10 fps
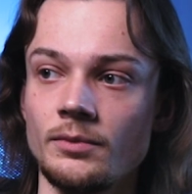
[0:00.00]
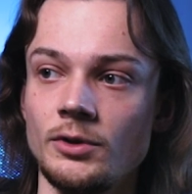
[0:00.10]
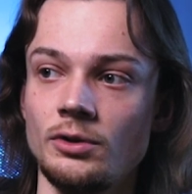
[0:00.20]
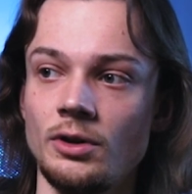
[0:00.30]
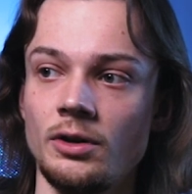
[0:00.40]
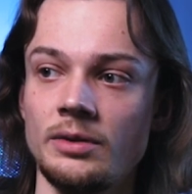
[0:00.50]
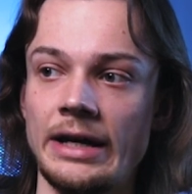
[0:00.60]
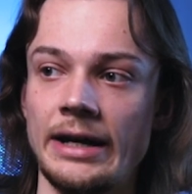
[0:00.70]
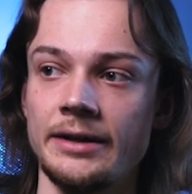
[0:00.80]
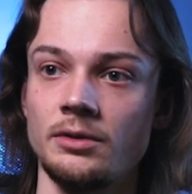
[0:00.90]
you know
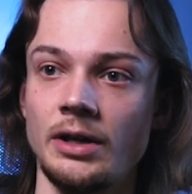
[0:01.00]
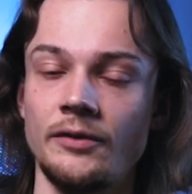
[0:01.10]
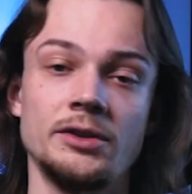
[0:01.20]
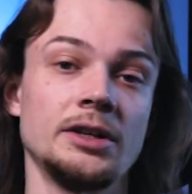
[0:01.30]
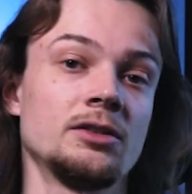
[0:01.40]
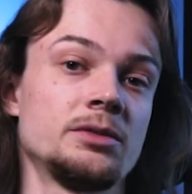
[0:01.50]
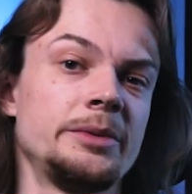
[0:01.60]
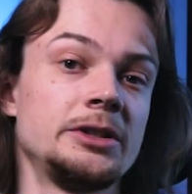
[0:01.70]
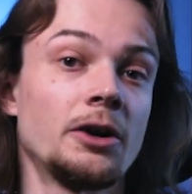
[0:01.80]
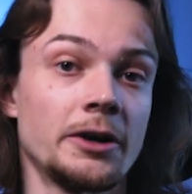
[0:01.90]
that everything else will
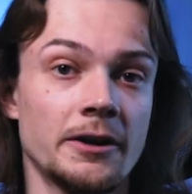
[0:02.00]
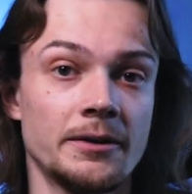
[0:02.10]
be dark